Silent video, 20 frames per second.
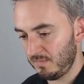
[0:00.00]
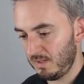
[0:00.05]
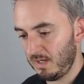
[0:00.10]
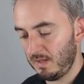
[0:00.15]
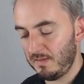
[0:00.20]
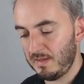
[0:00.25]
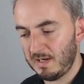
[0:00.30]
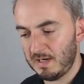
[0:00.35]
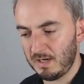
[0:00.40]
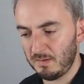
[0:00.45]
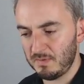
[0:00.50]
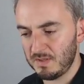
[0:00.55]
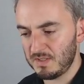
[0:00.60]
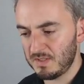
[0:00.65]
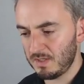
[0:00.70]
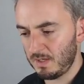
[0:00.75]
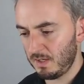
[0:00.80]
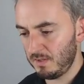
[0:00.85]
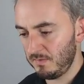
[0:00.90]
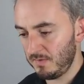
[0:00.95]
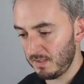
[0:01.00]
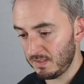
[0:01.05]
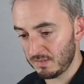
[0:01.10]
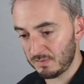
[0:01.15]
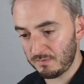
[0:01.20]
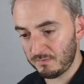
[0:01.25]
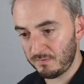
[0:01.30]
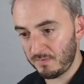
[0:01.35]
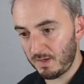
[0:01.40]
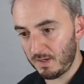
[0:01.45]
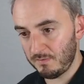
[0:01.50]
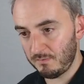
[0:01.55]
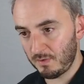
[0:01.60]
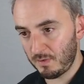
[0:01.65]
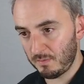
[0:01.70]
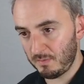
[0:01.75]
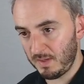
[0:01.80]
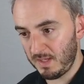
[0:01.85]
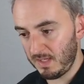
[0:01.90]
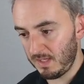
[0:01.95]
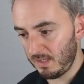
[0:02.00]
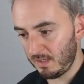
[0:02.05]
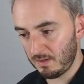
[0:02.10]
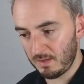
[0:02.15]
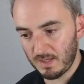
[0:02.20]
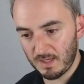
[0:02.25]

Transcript: And then how many sine thetas? 5 of them here,